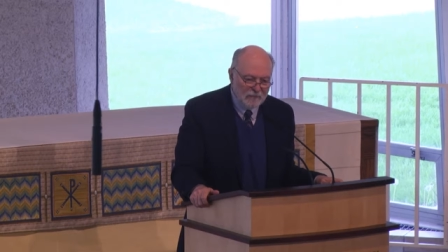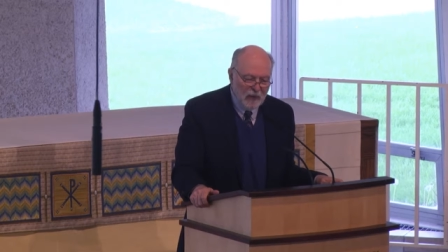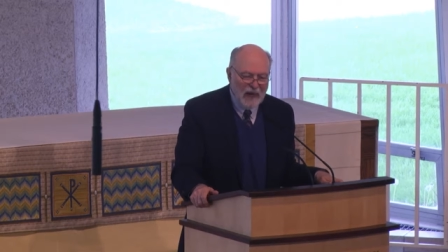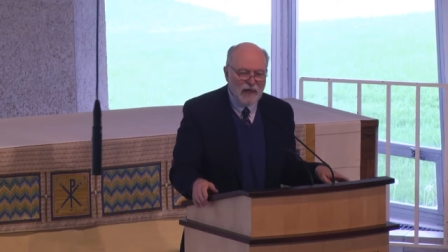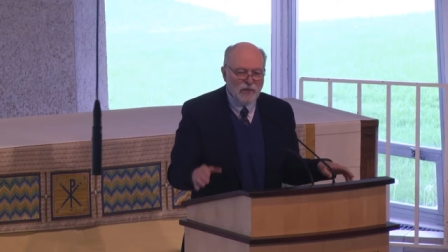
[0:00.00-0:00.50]

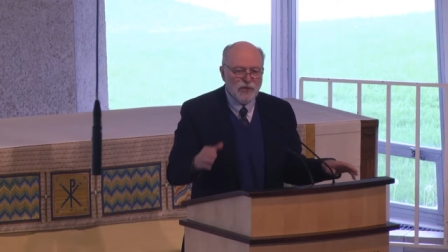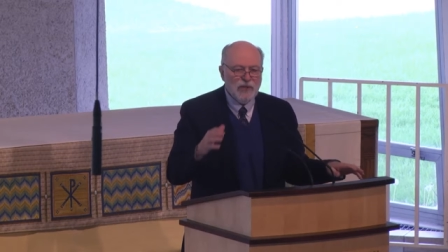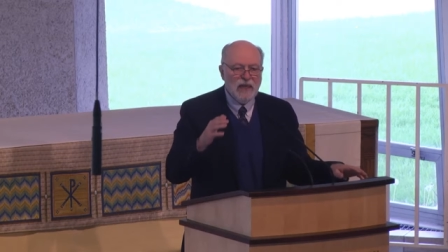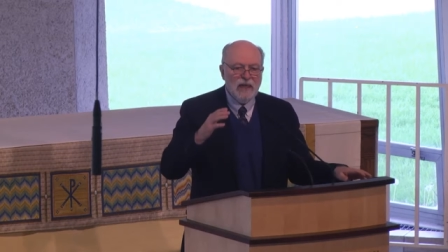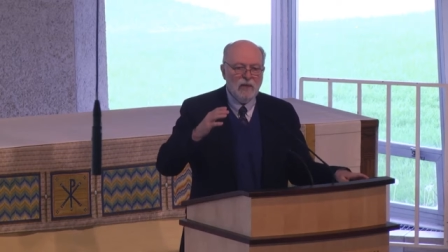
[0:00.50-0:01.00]
my
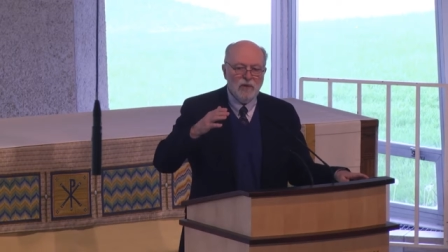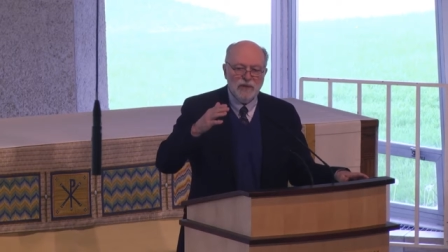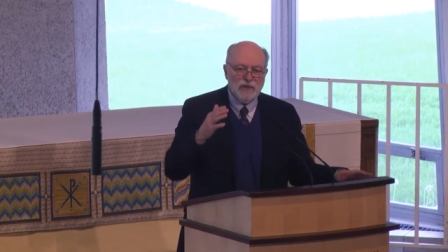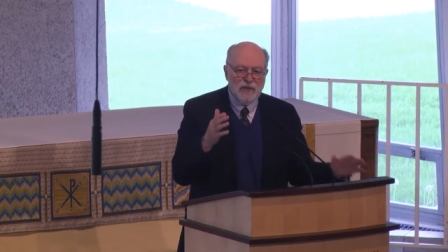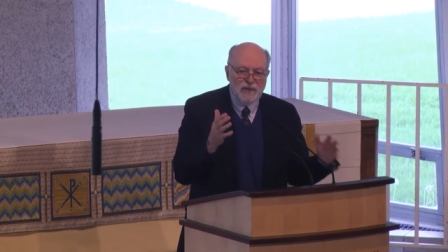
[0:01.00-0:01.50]
understanding
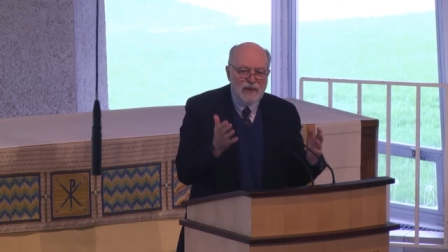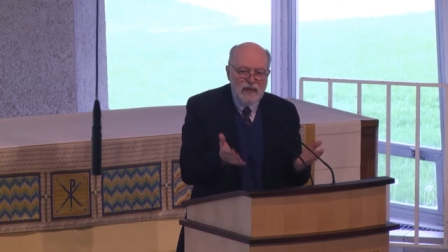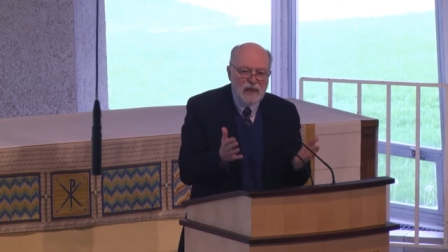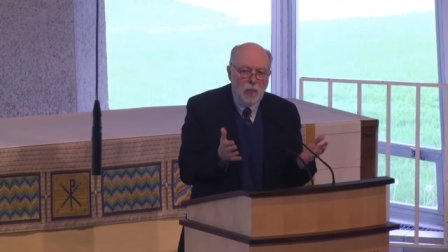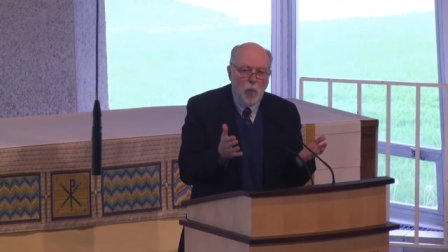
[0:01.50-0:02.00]
was that
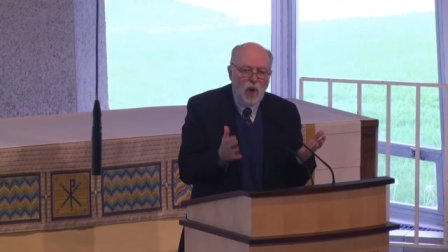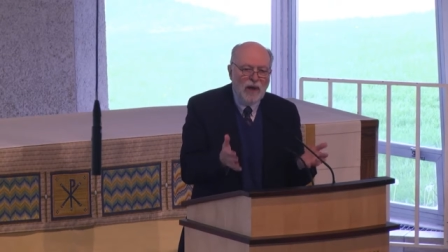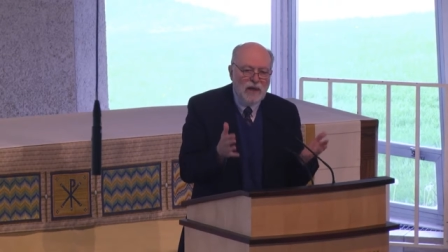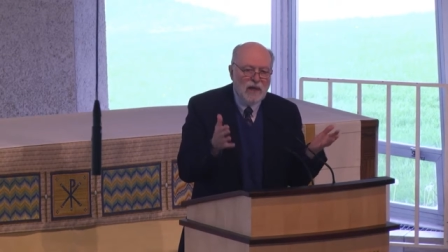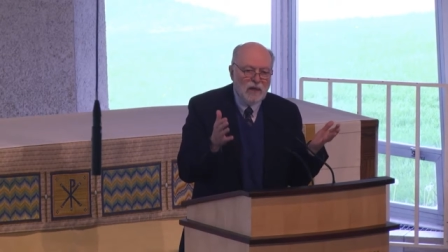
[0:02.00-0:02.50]
the
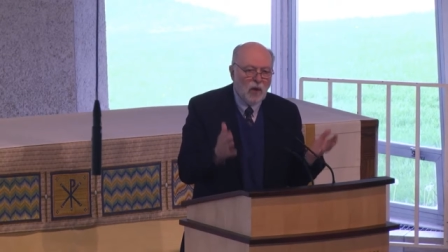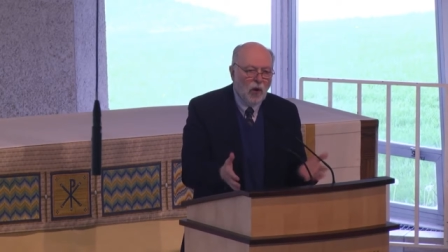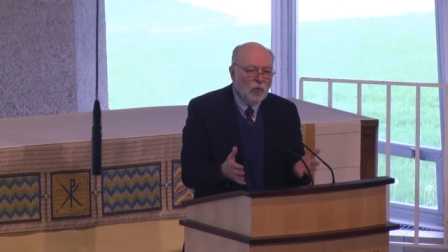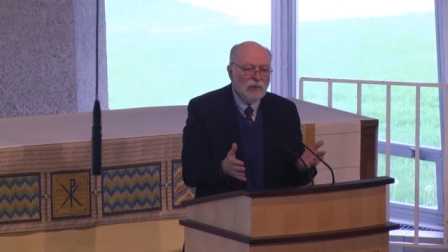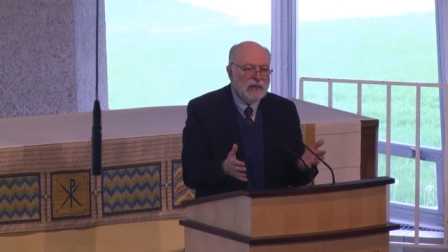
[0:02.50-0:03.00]
one and
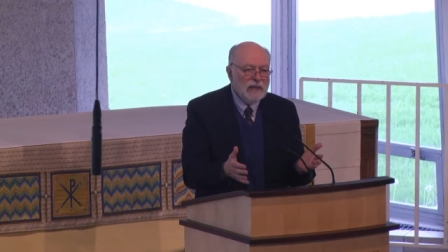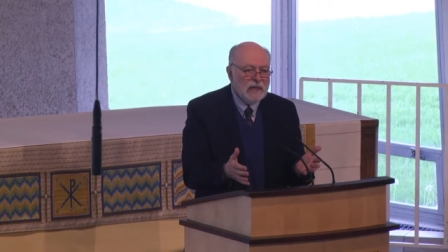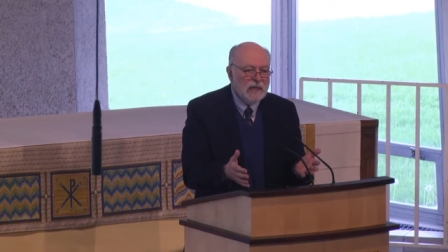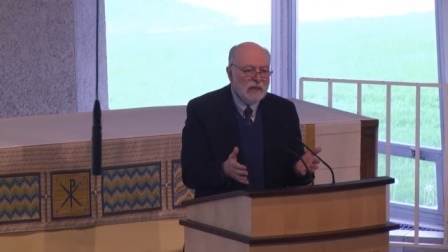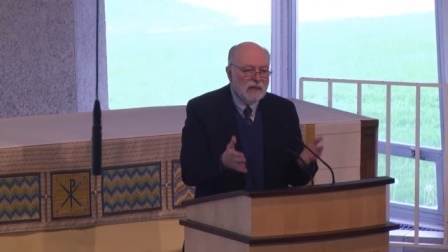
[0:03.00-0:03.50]

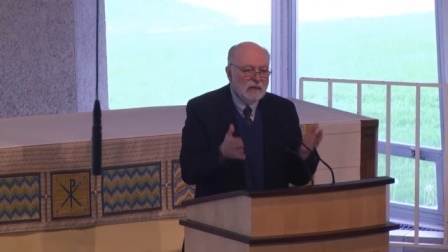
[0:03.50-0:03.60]
only